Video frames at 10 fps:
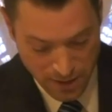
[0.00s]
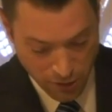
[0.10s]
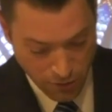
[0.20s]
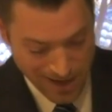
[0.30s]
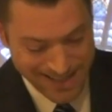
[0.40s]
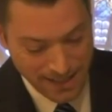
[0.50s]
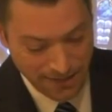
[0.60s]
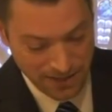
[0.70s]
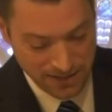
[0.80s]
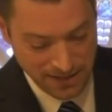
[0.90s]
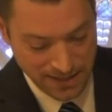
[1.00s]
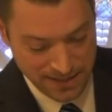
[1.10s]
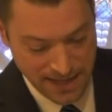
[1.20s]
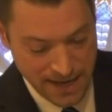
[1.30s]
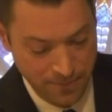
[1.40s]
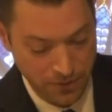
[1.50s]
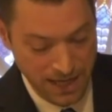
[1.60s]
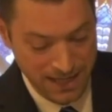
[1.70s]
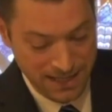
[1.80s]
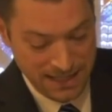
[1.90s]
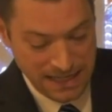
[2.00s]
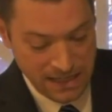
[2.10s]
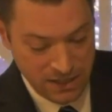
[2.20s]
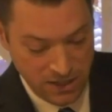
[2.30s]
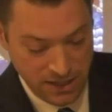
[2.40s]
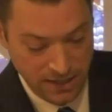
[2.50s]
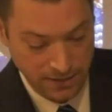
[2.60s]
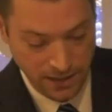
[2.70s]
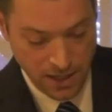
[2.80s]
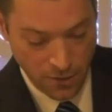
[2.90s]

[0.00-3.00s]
Christ gives us an example that in teaching,